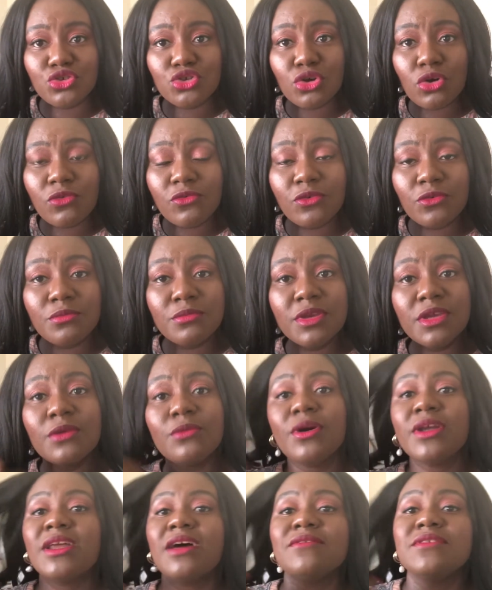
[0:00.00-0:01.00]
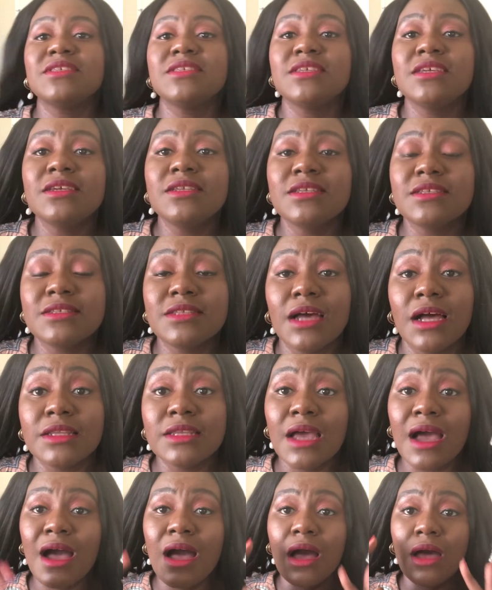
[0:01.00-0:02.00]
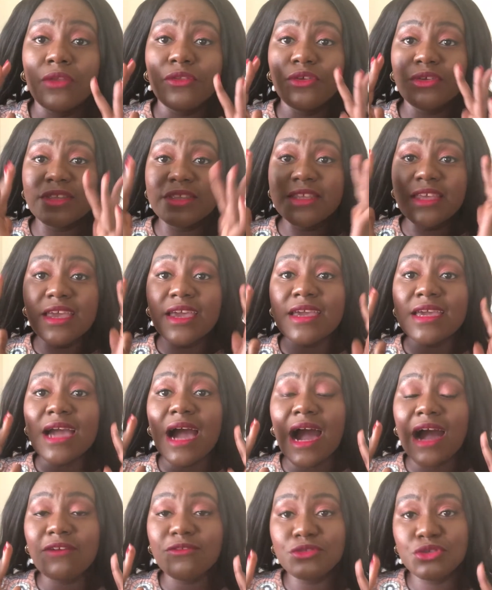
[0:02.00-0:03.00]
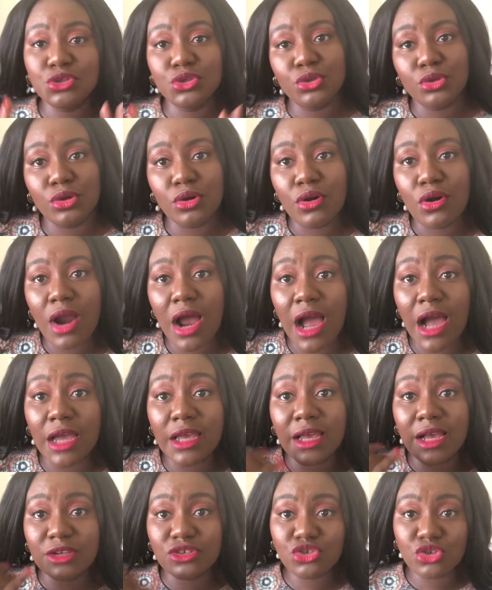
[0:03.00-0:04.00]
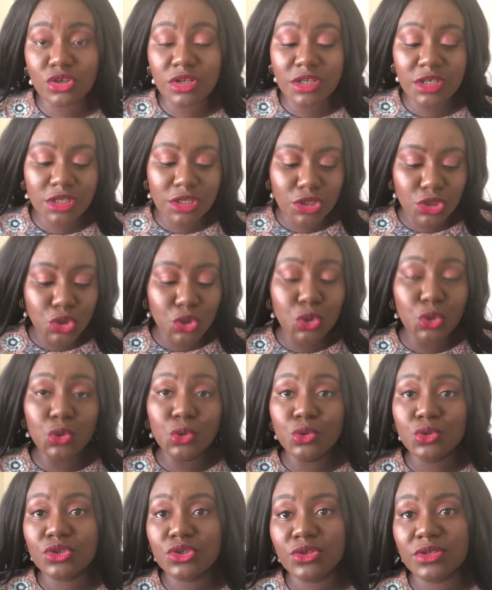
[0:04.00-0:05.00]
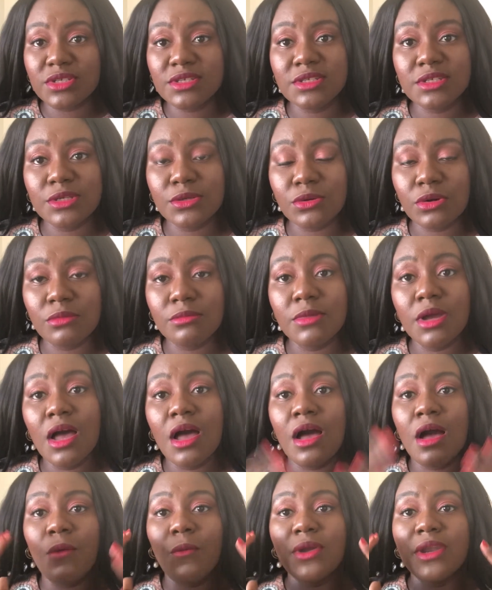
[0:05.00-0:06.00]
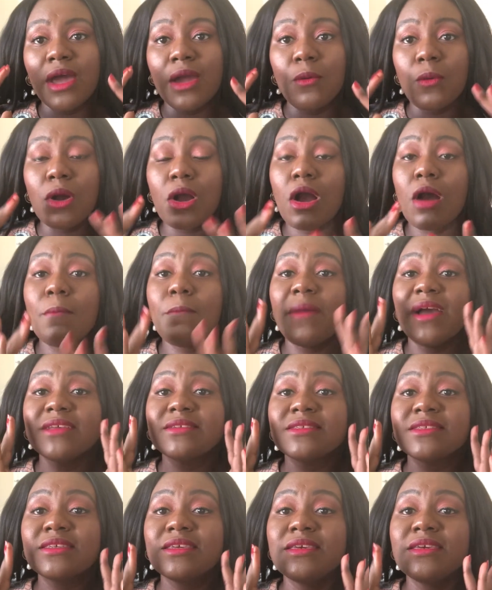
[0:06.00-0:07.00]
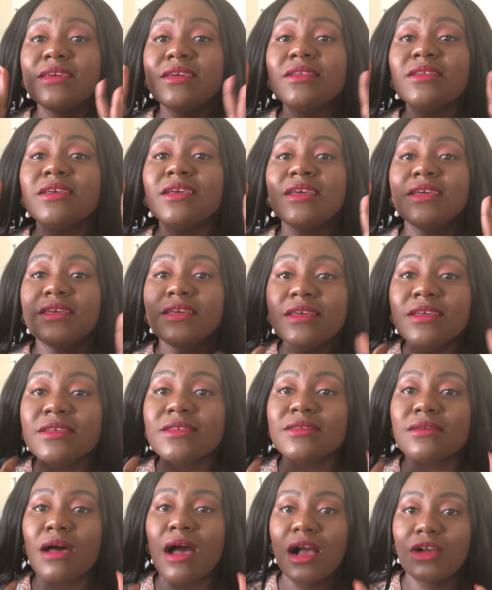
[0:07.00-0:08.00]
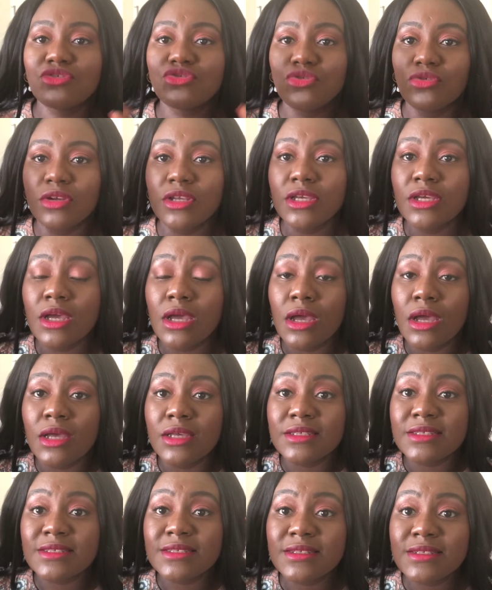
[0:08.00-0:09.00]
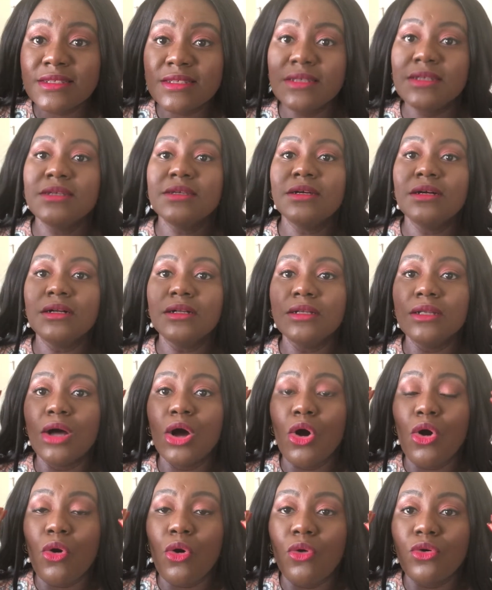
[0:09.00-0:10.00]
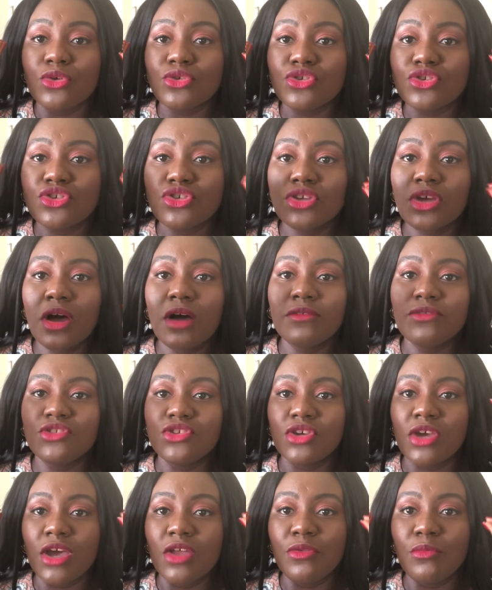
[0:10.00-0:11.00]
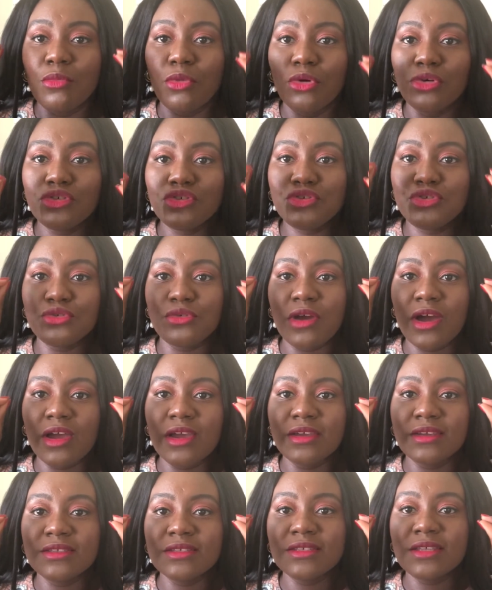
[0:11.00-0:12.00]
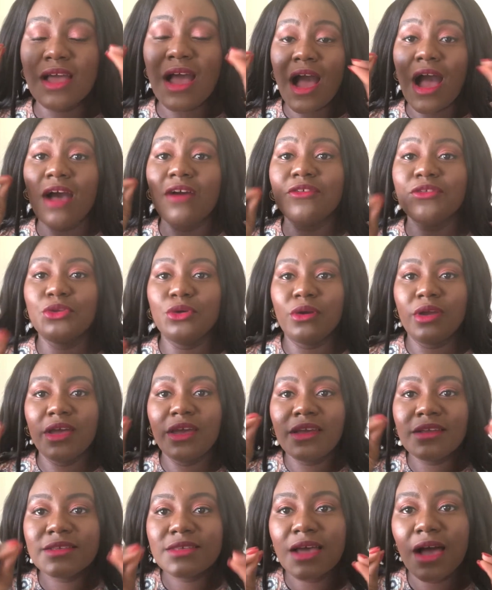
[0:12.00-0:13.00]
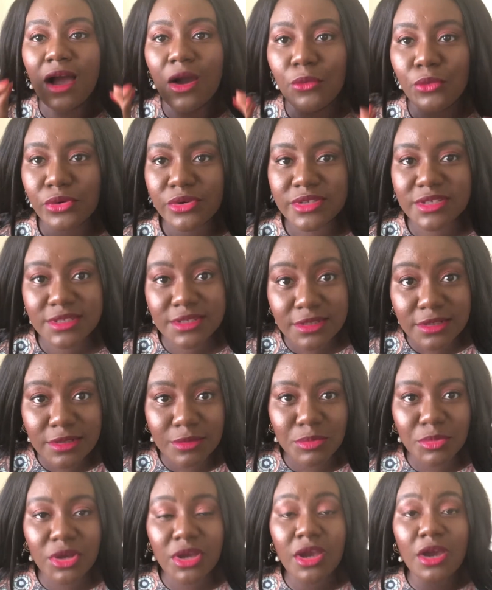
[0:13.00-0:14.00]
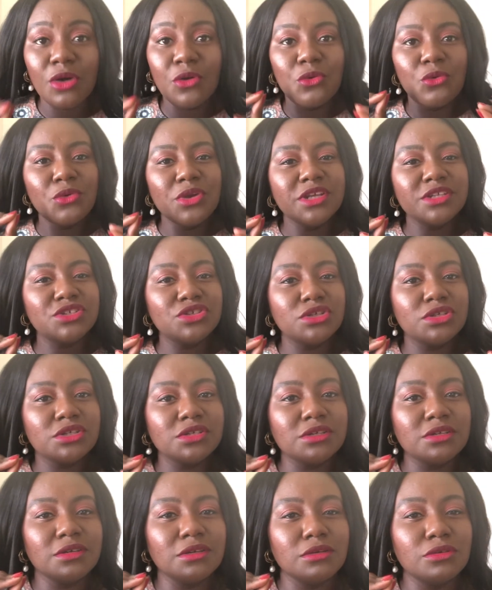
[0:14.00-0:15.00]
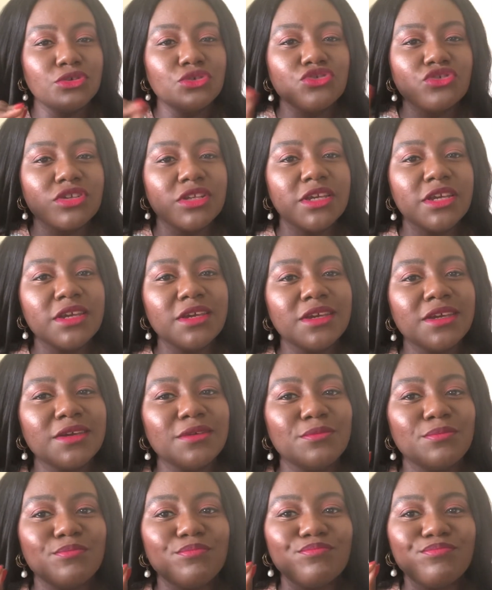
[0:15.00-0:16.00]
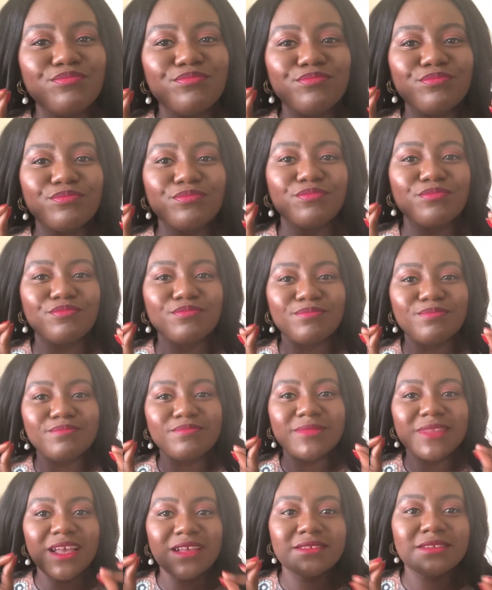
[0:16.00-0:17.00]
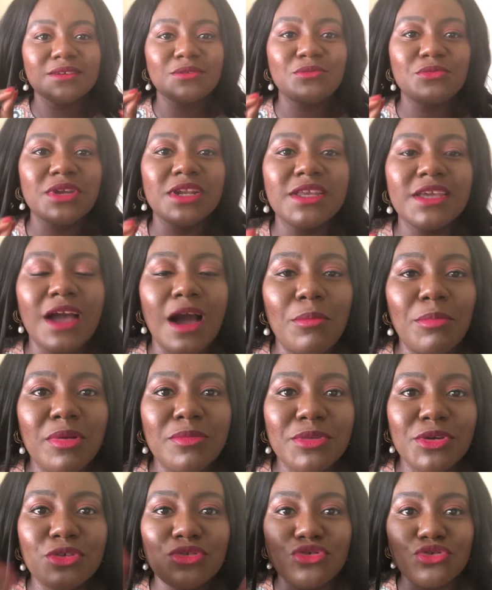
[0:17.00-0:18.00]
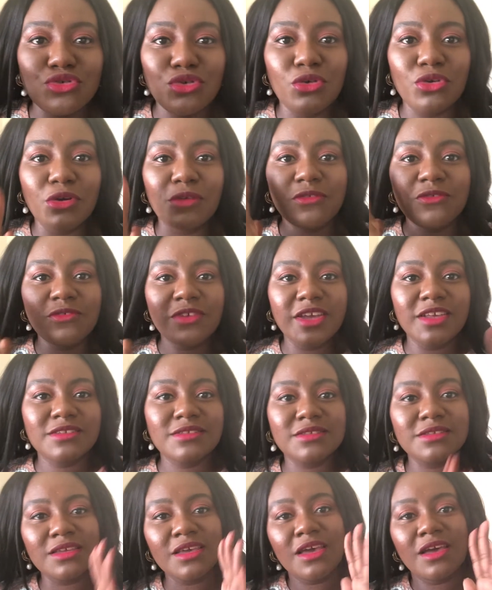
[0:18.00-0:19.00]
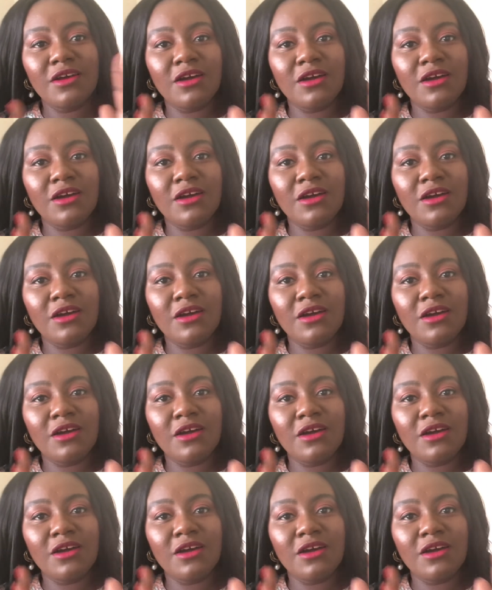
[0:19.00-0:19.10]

So for me, what I've seen is that the day after I actually use the serum, when I woke up, my skin is actually still soft and moisturized after 8 hours sleep, which usually doesn't really happen because, you know, your face